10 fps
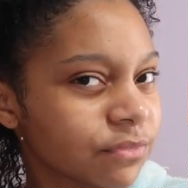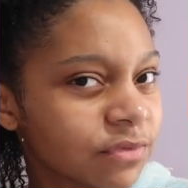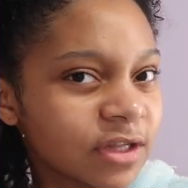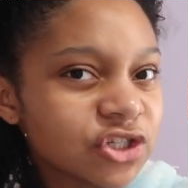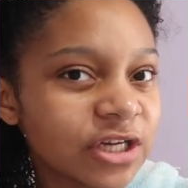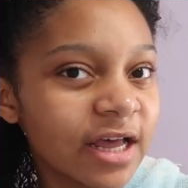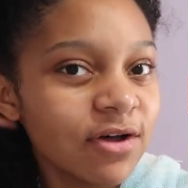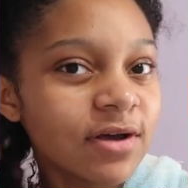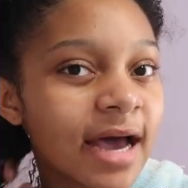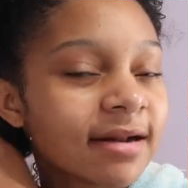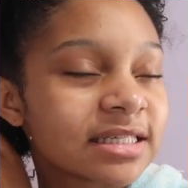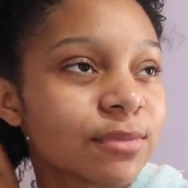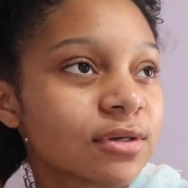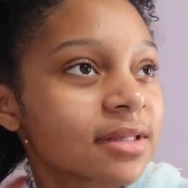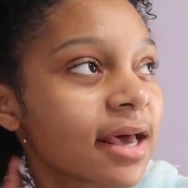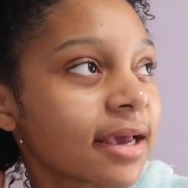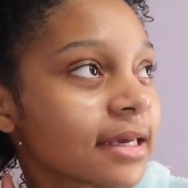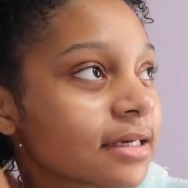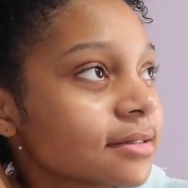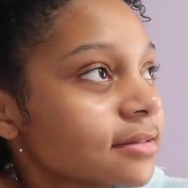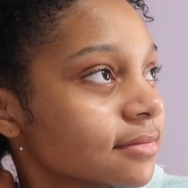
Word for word: The gel kind of smells like